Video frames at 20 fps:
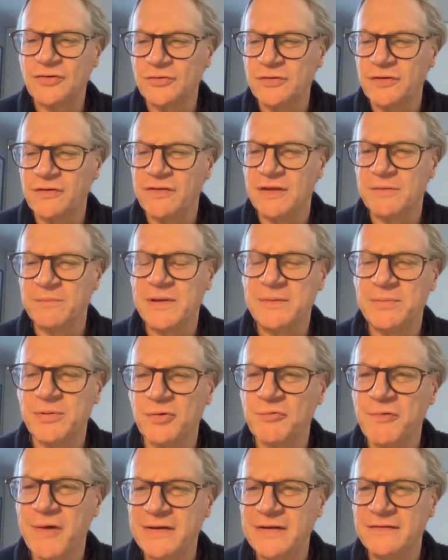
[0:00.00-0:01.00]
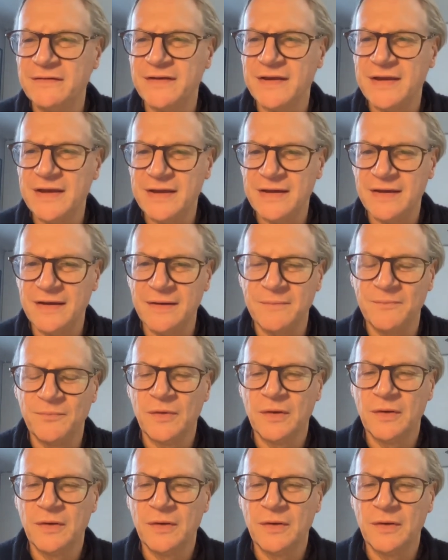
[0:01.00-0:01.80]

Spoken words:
or do you think people are ready to hear